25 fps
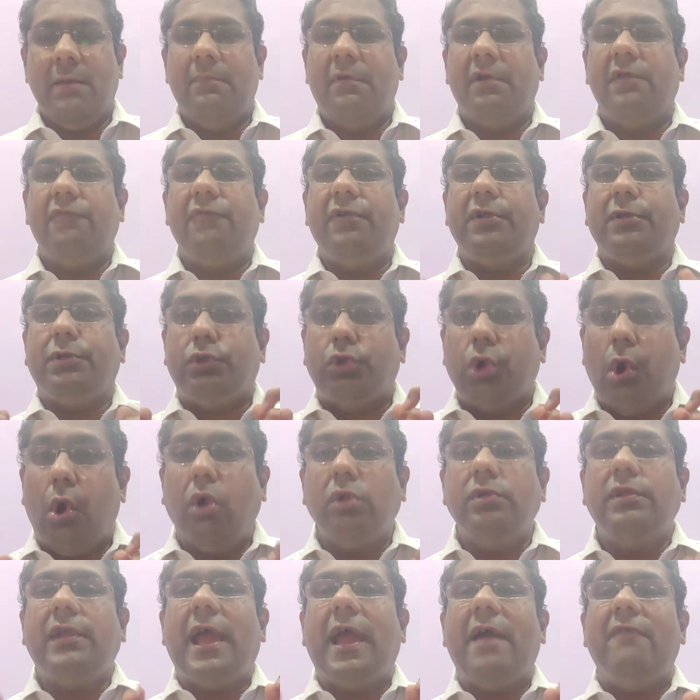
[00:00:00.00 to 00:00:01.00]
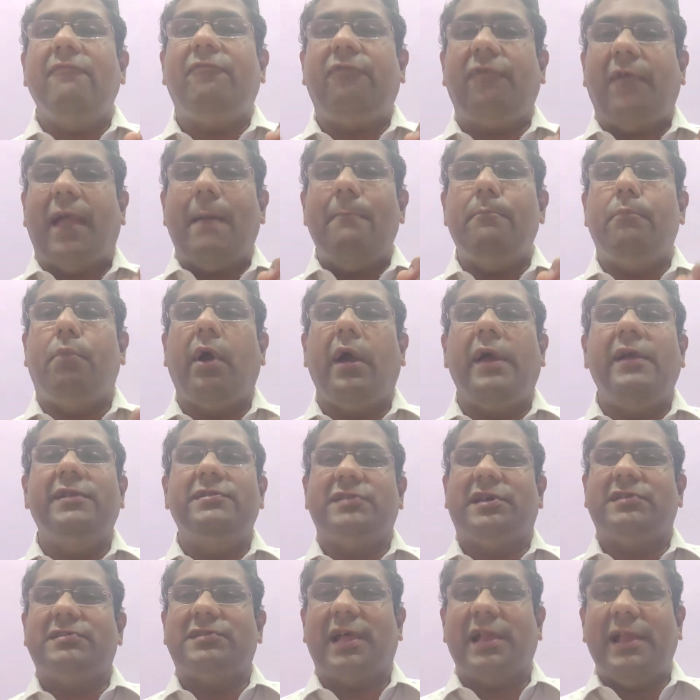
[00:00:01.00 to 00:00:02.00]
But if you don't have
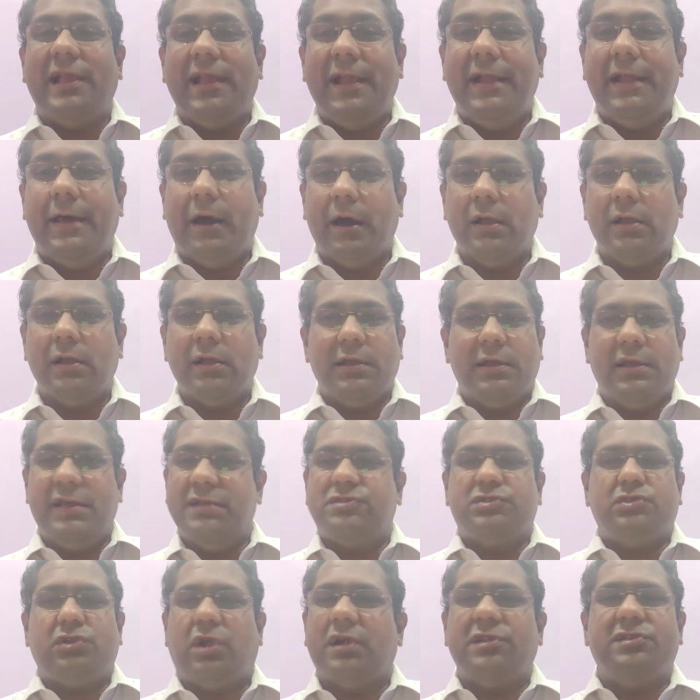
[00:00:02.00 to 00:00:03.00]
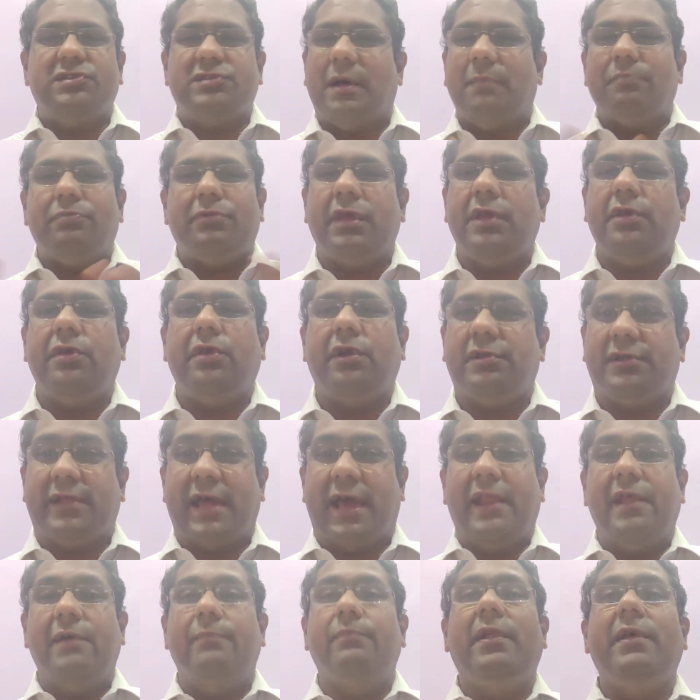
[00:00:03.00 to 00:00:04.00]
flamboyance as a leader, it's not something you're
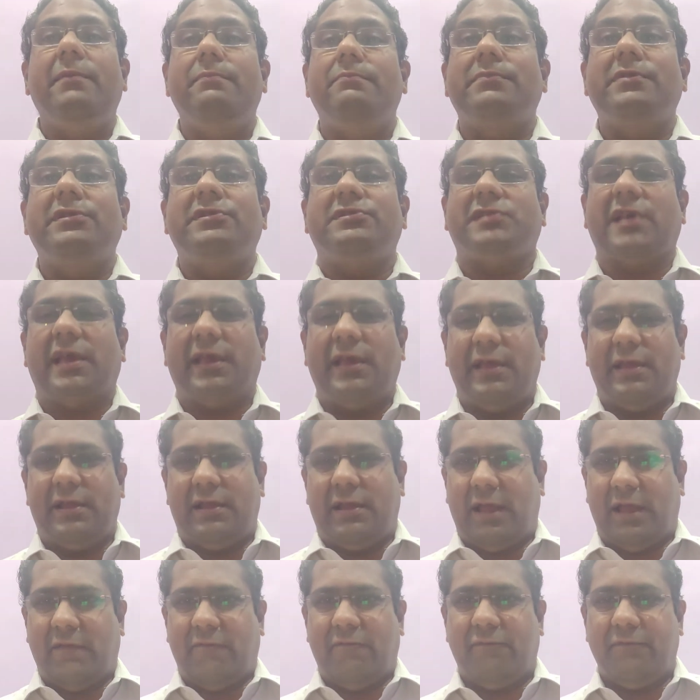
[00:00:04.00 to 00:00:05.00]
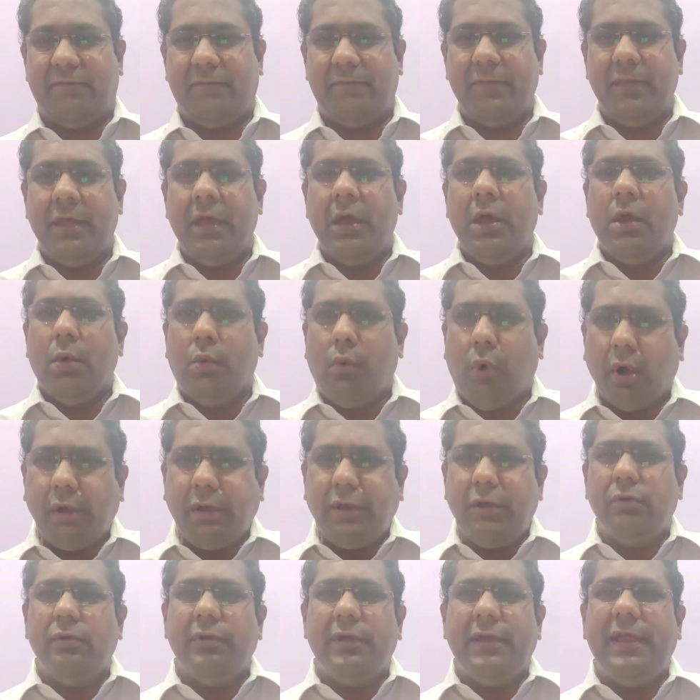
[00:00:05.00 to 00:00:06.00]
terribly missing in life.
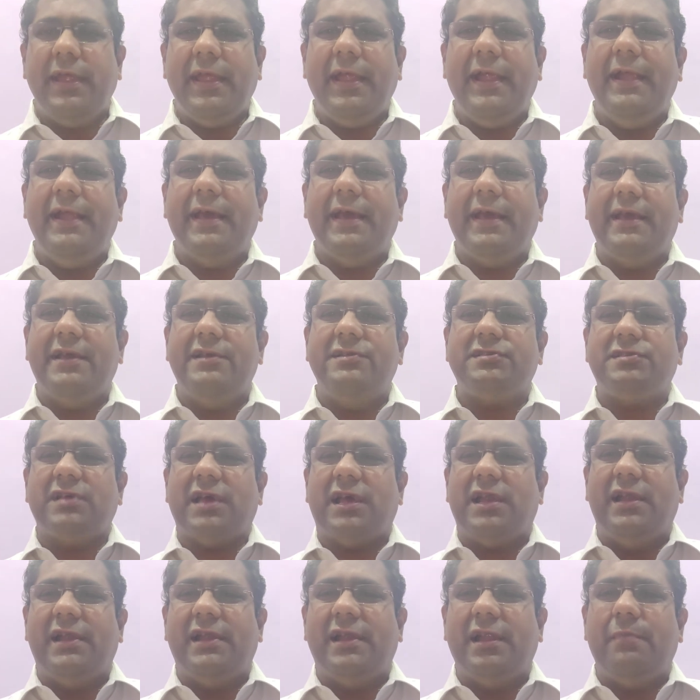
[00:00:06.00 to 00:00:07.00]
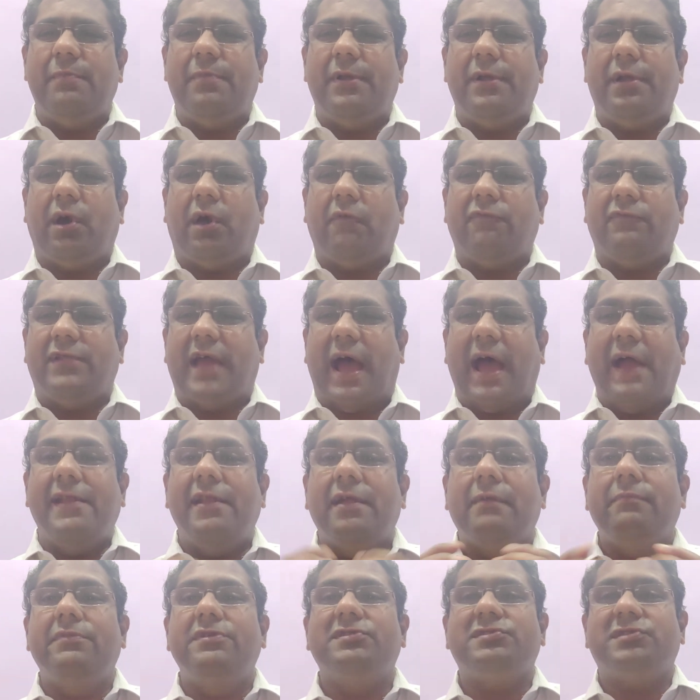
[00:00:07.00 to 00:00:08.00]
What you need is a little bit of
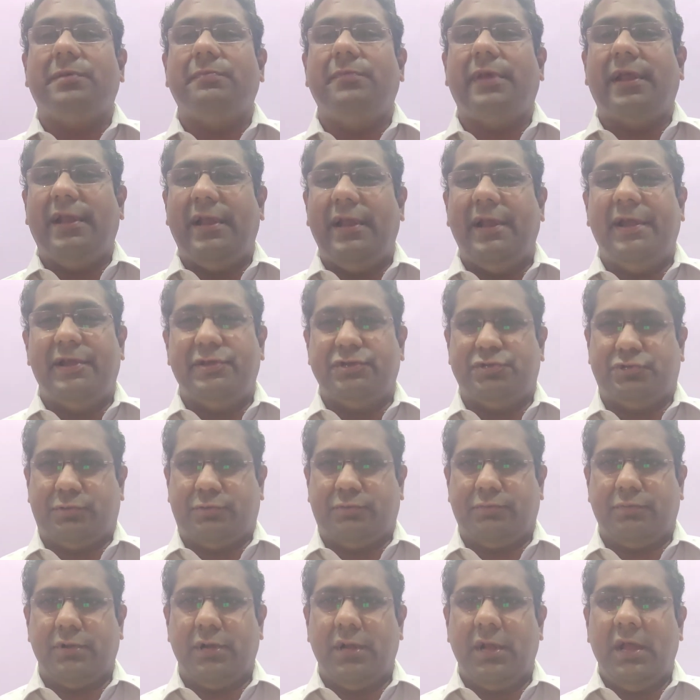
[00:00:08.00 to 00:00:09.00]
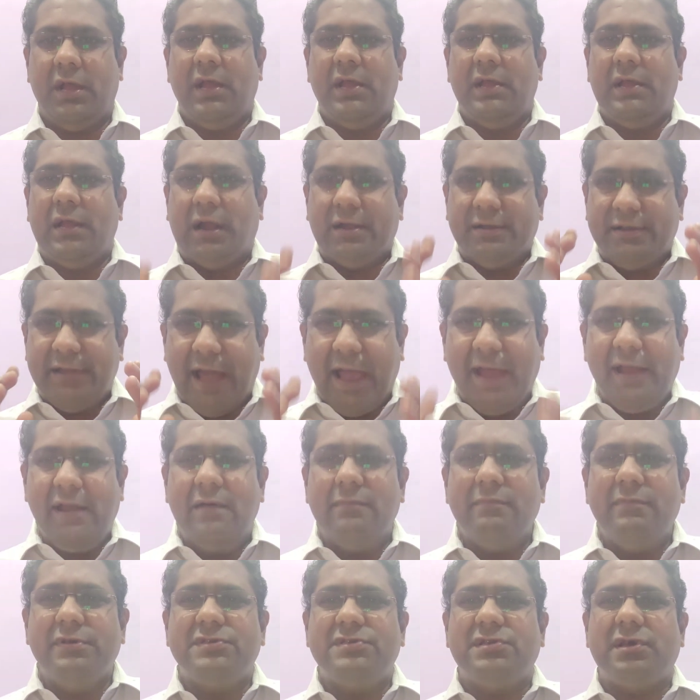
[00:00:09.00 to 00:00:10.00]
dynamism in leadership. Now,
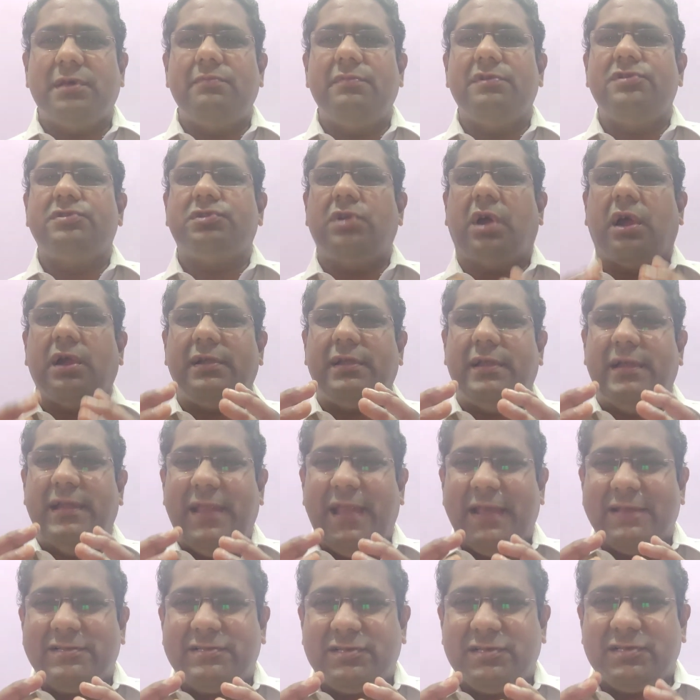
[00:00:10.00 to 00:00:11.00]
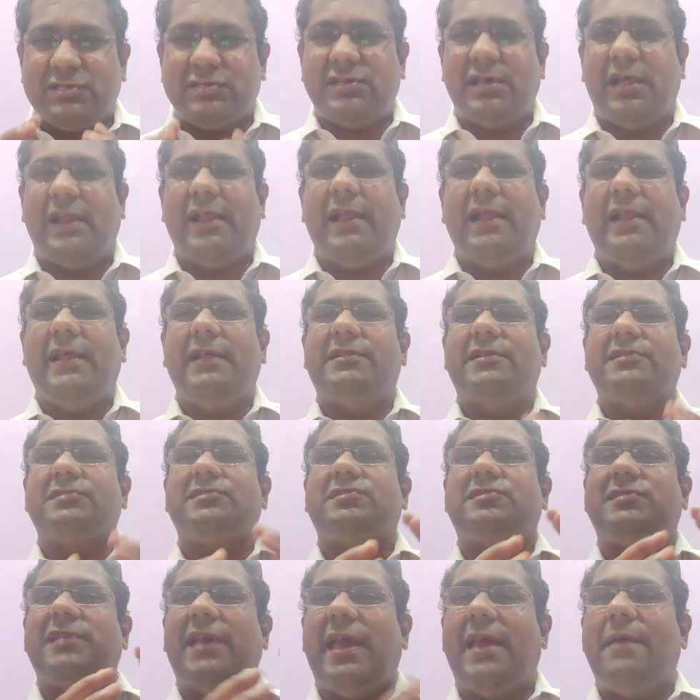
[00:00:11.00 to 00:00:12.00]
dynamism is not necessarily the
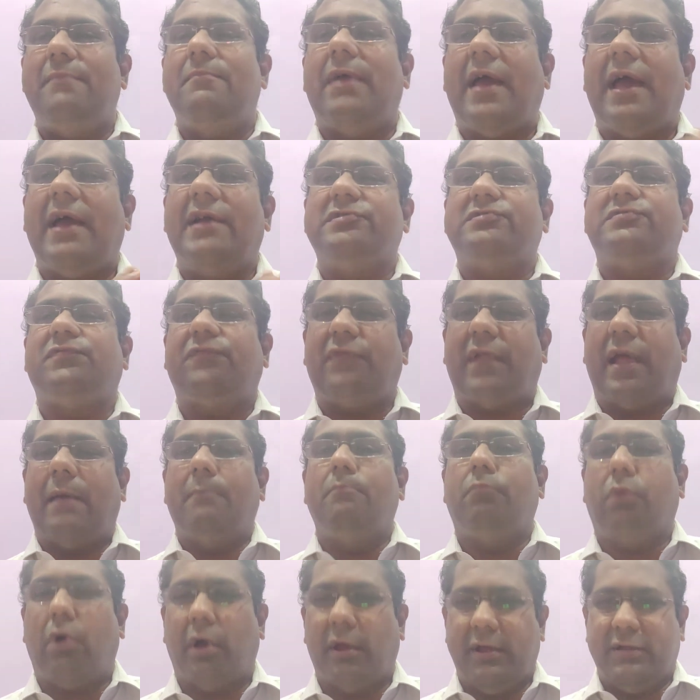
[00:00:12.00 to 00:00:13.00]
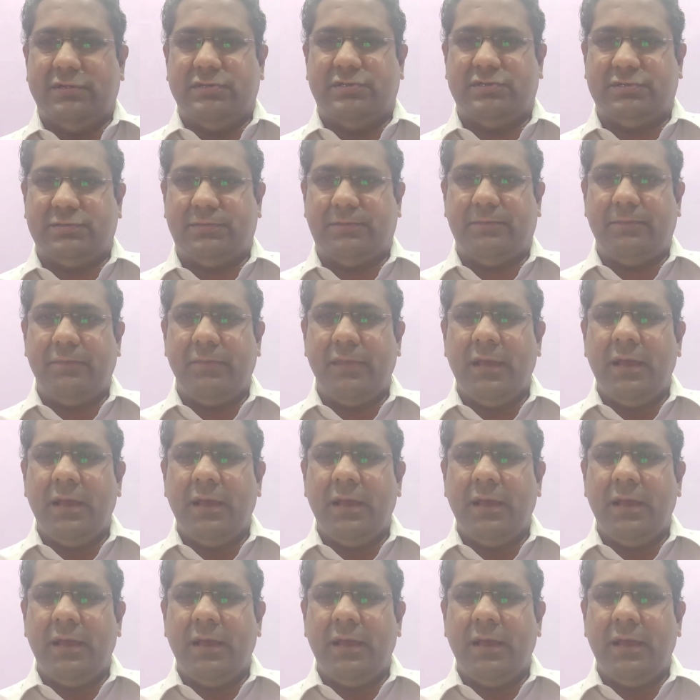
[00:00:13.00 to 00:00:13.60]
same as flamboyance.